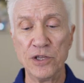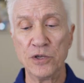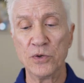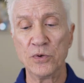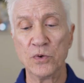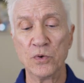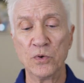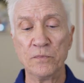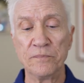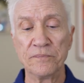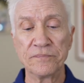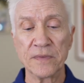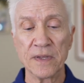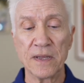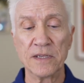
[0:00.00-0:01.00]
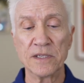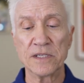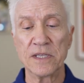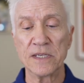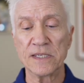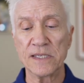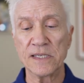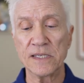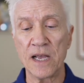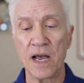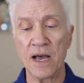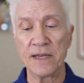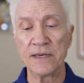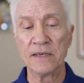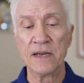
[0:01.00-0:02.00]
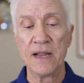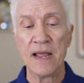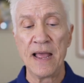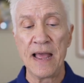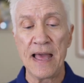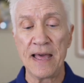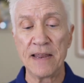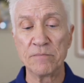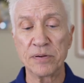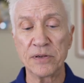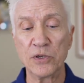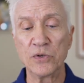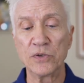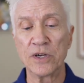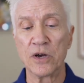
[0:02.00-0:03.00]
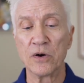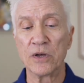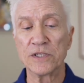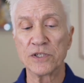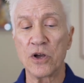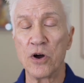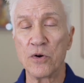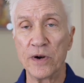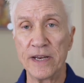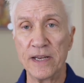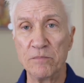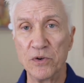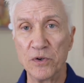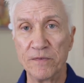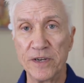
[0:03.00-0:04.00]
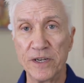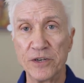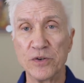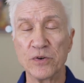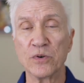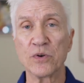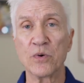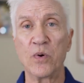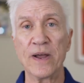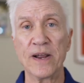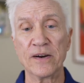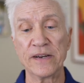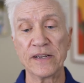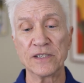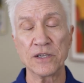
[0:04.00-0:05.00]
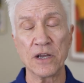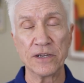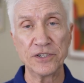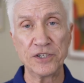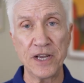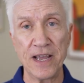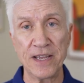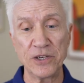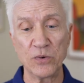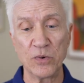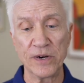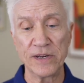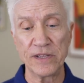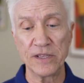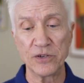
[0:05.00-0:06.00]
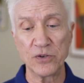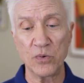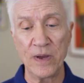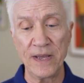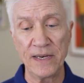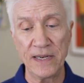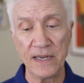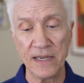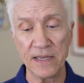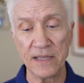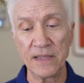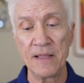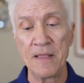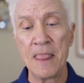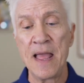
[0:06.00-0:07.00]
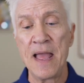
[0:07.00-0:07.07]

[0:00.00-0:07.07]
you because the sun and Pluto has already moved into Aquarius on January the 20th.